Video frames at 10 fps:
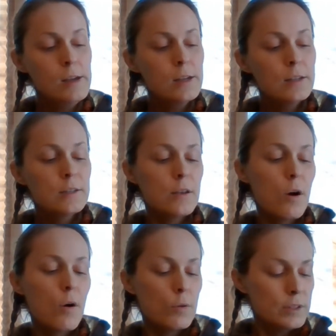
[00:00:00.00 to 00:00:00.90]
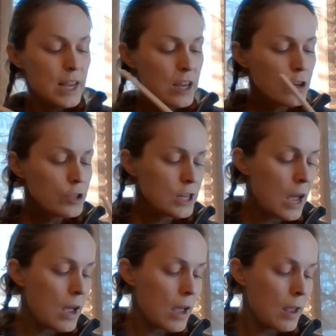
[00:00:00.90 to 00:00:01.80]
So take your
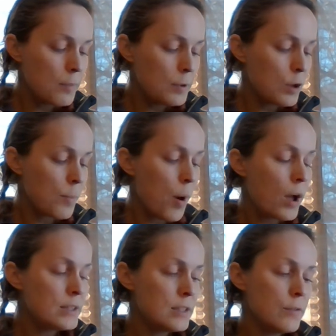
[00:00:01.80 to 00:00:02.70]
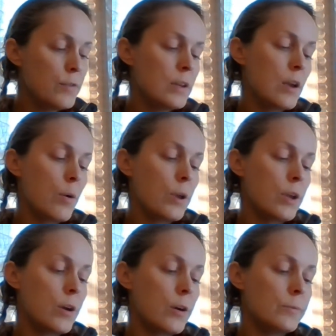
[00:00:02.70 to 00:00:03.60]
time. You can pause the video
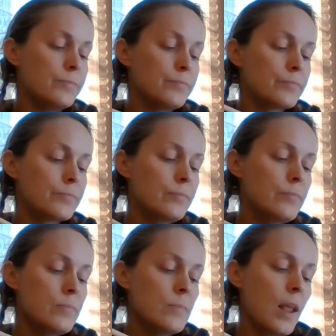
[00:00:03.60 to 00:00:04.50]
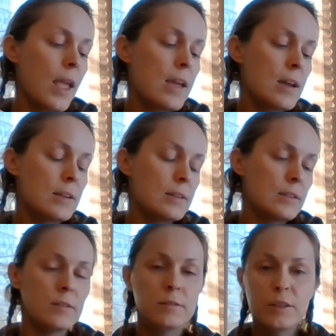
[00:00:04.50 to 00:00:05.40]
here, and
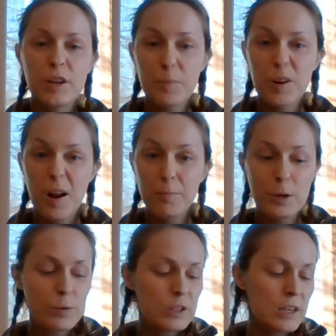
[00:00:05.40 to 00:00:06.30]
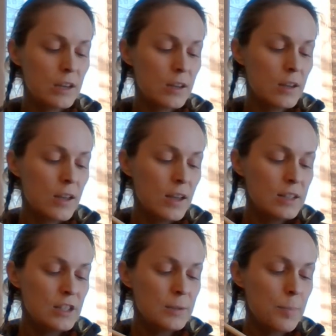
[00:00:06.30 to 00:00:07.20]
you can put on music and
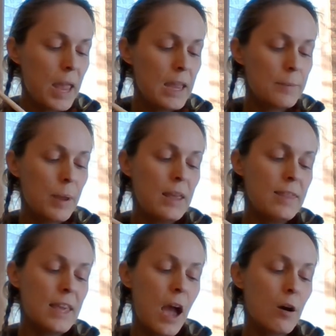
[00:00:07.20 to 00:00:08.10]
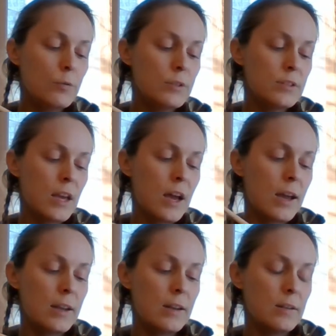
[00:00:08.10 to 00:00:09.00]
just paint. Paint the
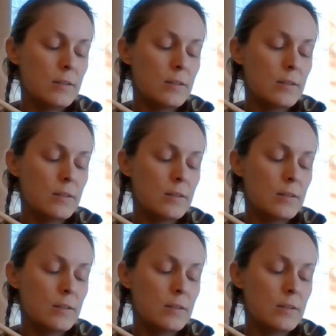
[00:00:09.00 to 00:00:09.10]
outside